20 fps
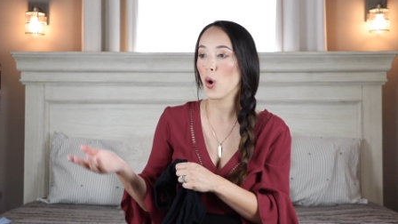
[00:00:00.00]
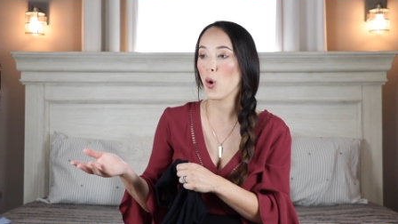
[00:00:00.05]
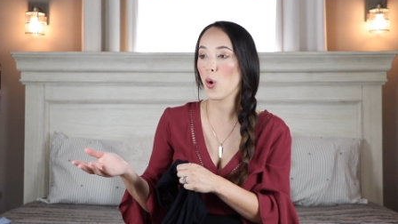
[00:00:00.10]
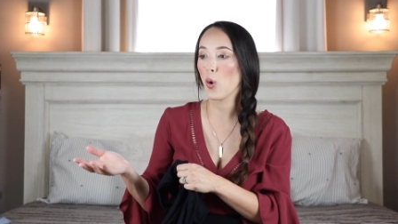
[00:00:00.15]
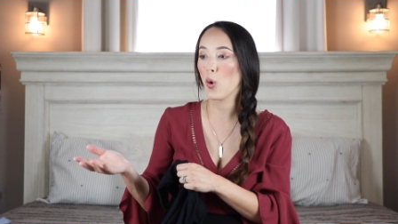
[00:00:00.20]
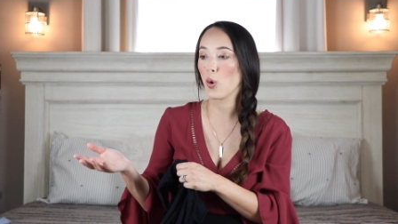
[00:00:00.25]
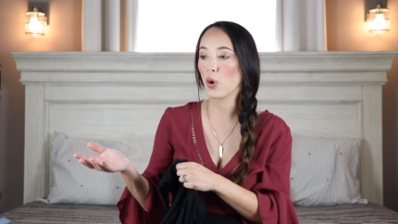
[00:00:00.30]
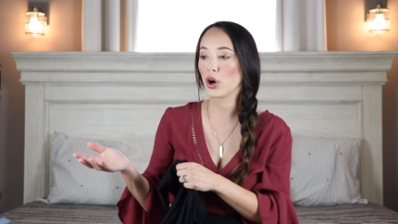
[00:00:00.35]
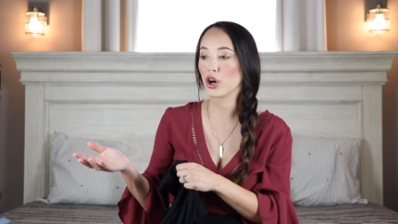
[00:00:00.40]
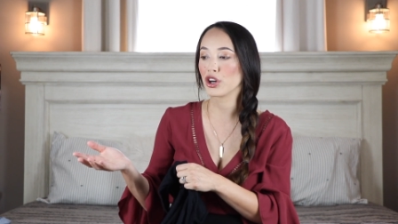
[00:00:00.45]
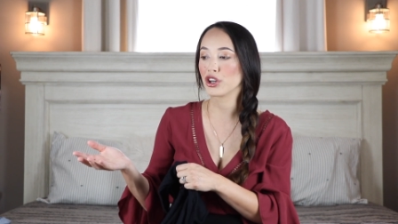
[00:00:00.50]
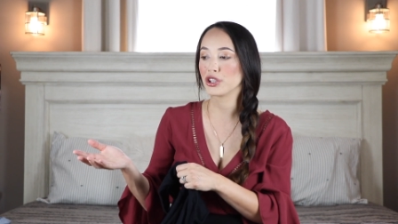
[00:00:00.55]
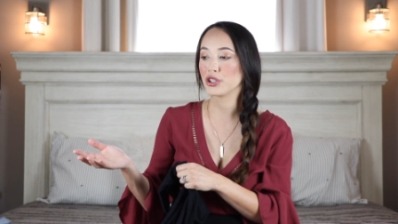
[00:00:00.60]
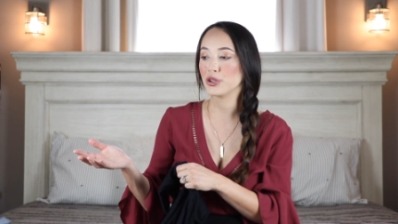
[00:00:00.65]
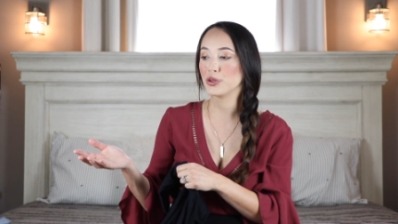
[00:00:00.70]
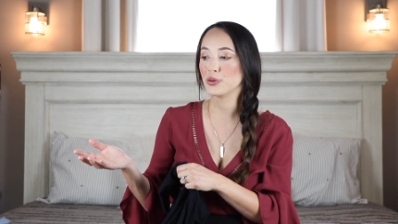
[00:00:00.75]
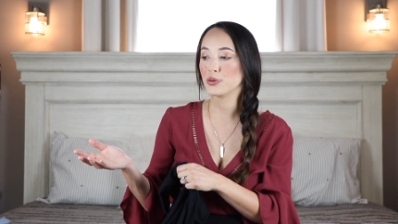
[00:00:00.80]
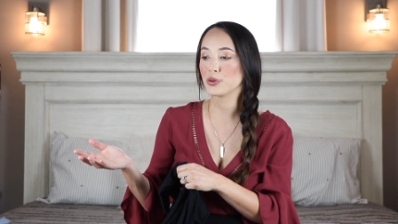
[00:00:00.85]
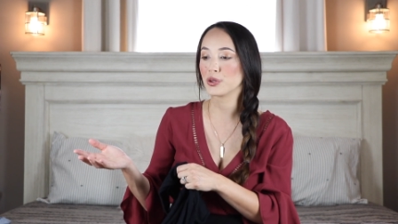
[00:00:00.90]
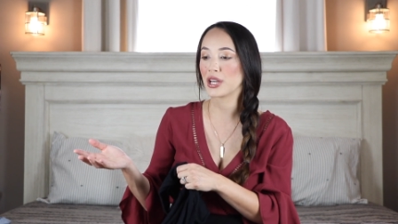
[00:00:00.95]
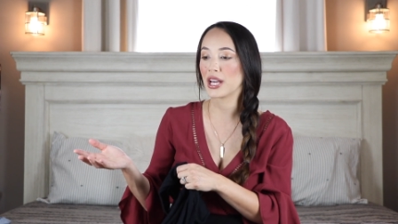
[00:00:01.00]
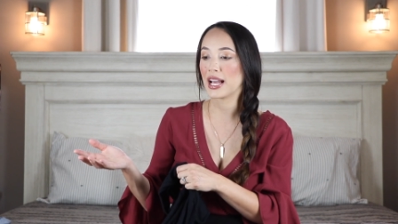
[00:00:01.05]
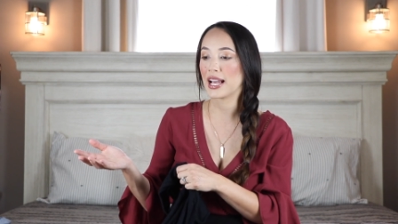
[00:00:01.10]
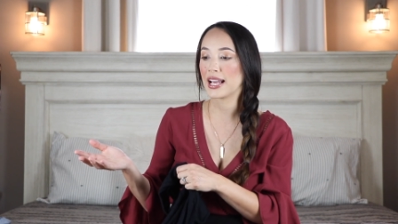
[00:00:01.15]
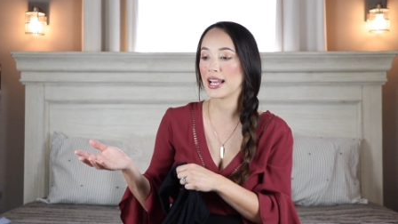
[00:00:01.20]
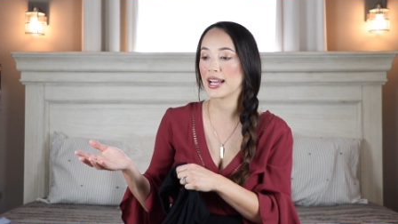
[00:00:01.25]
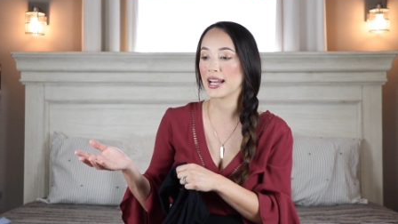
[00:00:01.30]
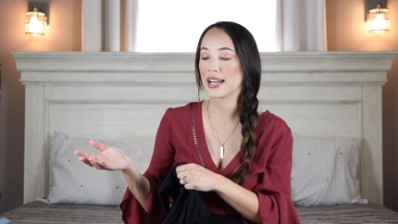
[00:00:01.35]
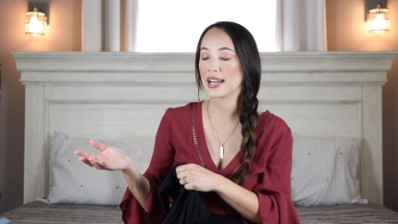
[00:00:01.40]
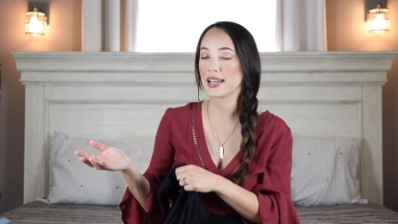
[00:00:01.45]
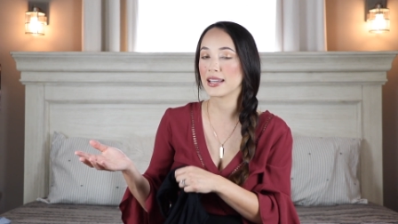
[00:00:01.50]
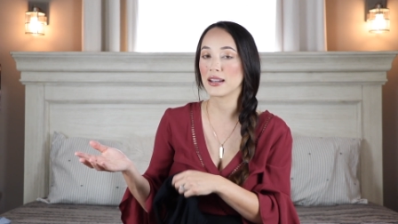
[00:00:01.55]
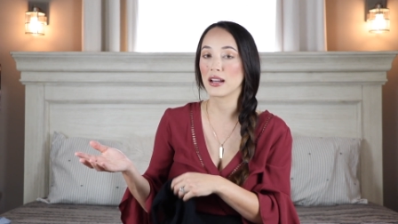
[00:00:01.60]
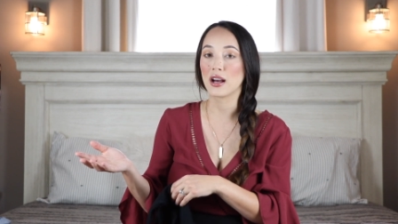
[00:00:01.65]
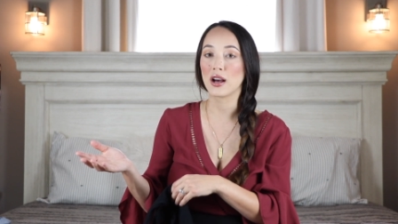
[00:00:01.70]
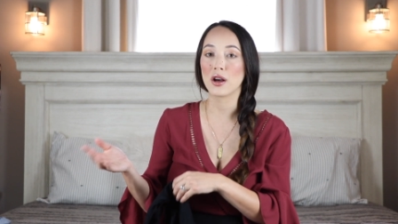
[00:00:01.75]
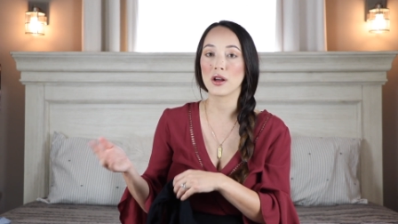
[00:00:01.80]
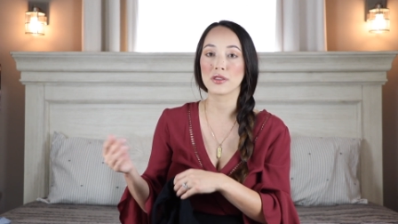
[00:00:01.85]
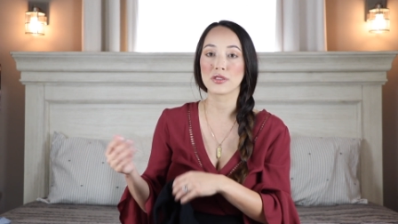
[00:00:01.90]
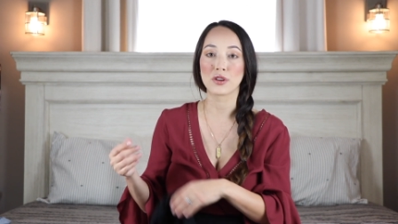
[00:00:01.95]
Or you
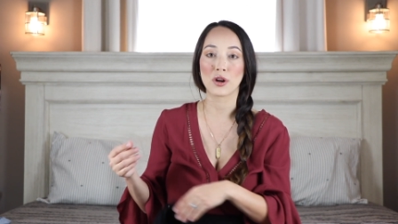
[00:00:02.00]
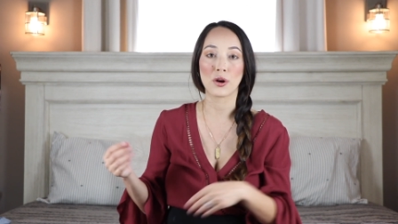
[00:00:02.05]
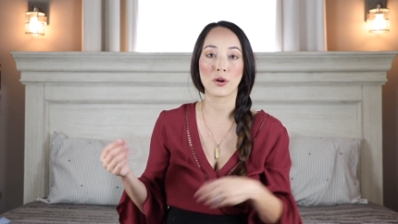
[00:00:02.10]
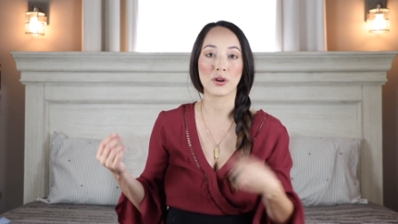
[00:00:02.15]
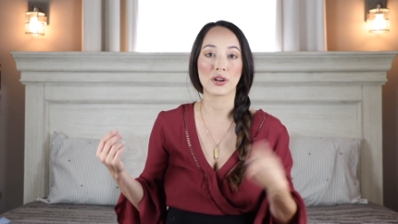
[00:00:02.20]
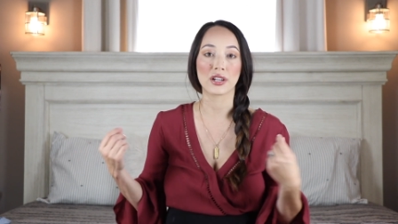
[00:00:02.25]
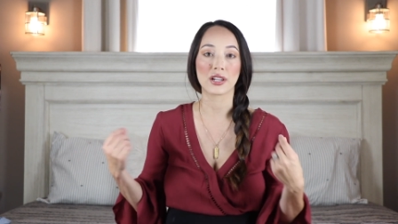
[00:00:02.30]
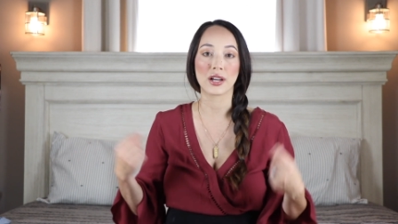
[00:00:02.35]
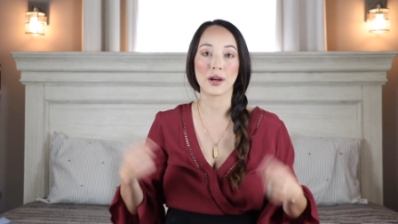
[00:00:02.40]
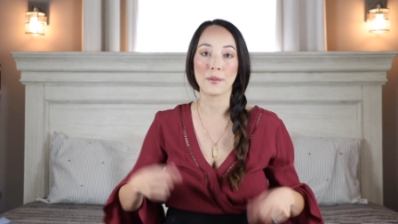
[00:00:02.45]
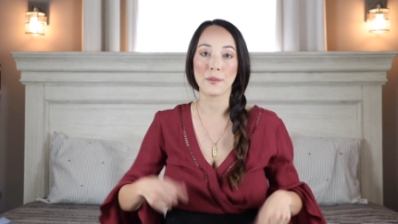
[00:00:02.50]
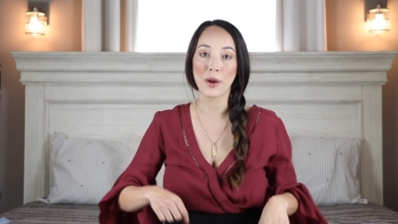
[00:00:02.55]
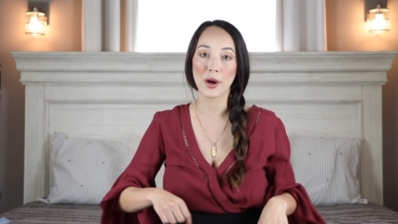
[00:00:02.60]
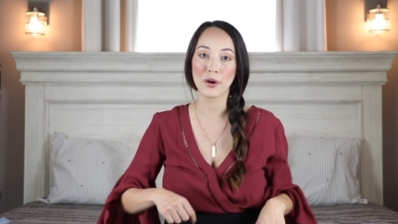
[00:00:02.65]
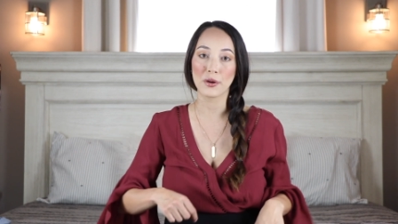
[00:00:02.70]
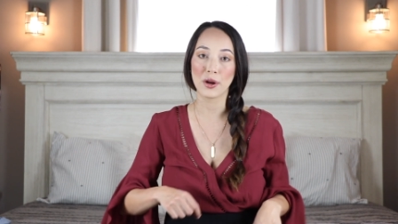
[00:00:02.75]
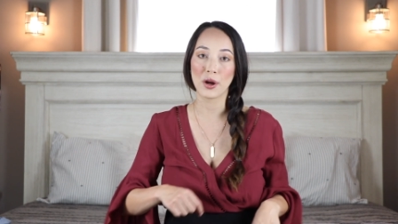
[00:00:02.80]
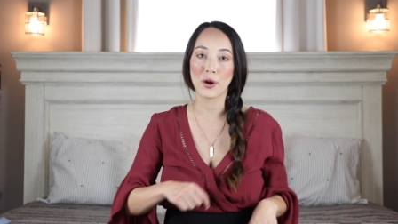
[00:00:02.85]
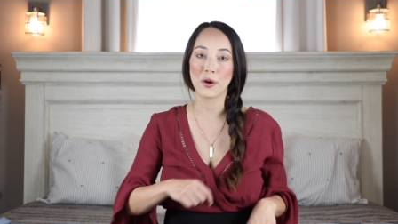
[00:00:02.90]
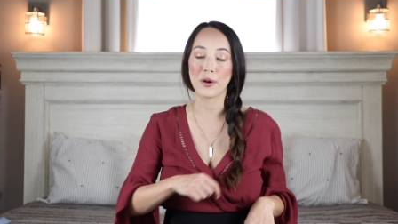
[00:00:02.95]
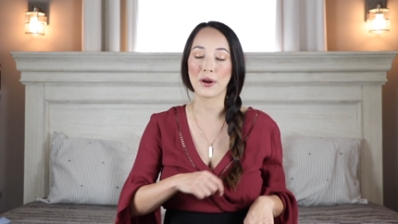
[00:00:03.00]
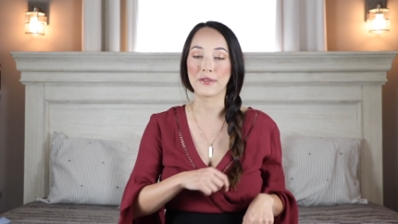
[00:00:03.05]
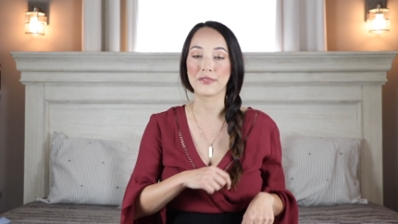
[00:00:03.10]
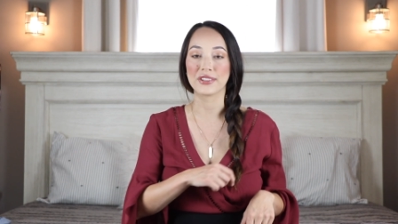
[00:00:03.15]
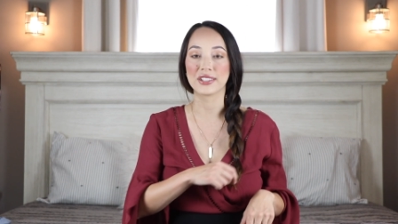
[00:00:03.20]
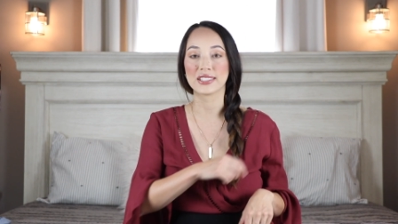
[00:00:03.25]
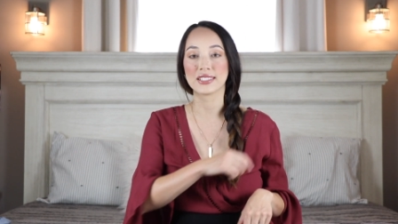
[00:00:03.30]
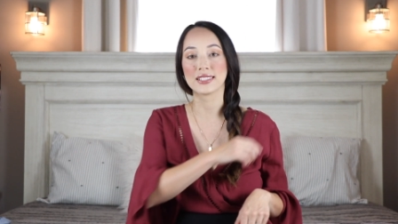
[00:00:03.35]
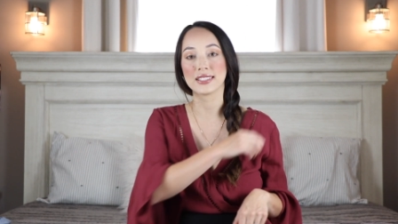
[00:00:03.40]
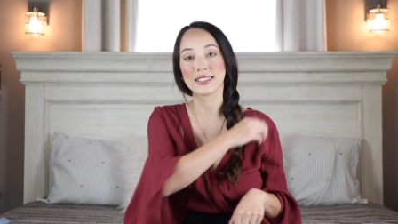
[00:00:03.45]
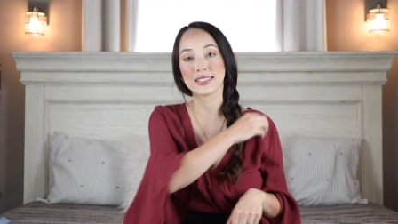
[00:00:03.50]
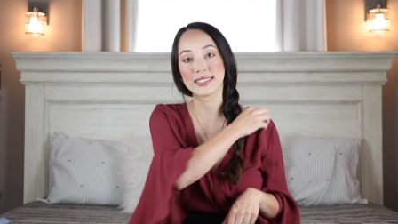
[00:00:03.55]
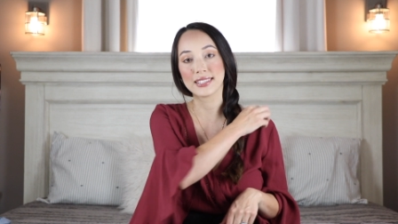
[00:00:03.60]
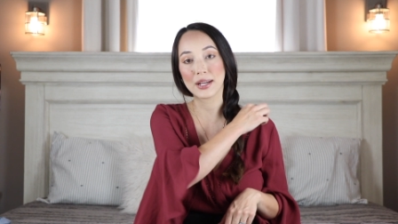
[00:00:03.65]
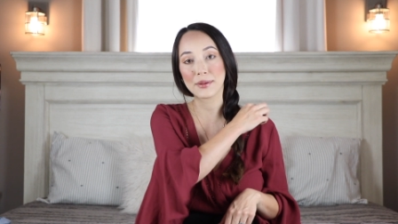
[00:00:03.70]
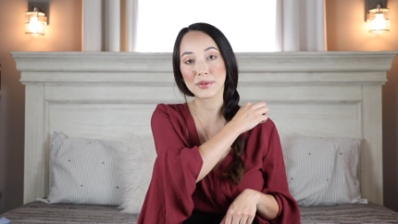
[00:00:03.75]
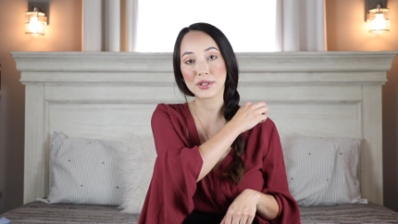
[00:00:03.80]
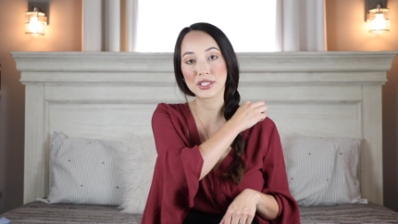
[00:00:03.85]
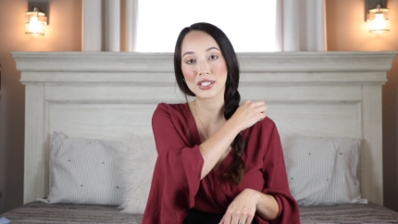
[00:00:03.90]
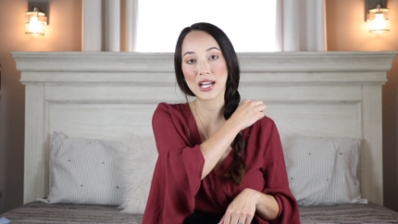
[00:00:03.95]
can throw on a kimono if it's the
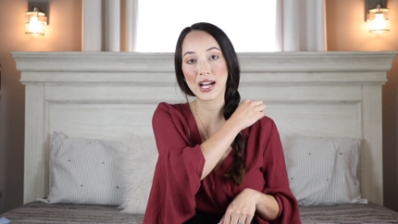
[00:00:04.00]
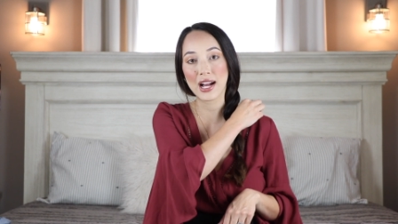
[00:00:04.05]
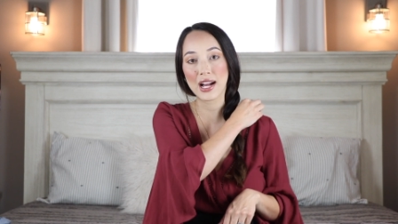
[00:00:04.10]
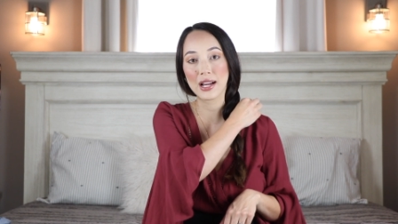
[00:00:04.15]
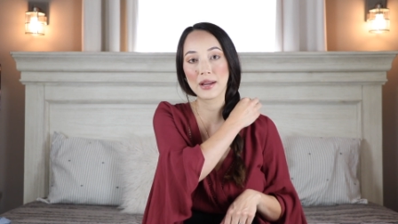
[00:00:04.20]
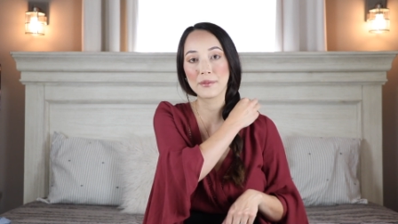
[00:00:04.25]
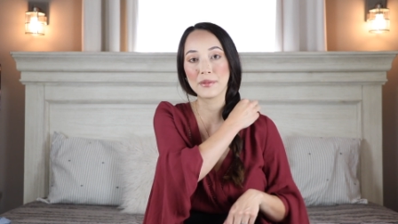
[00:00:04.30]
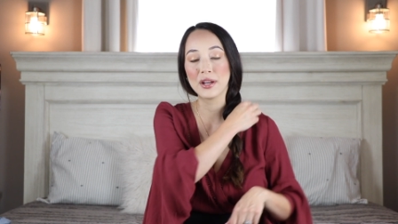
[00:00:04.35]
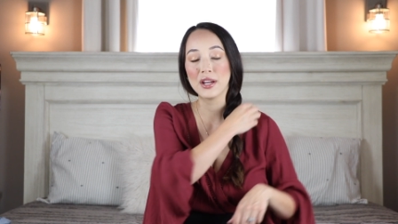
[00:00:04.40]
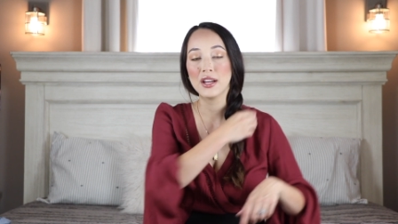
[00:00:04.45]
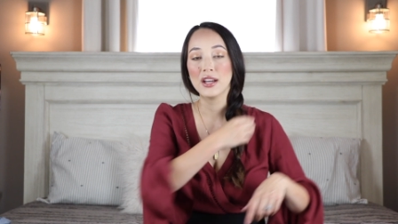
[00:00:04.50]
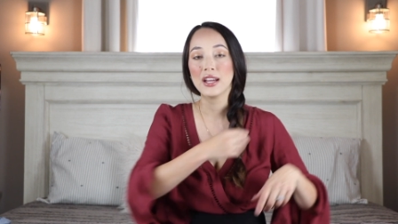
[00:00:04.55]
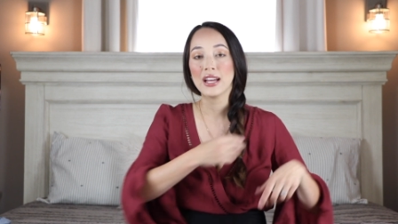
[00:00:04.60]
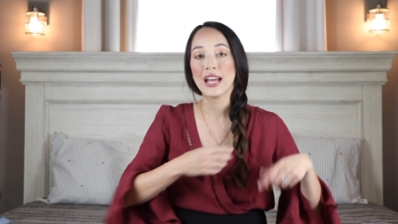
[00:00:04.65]
summertime.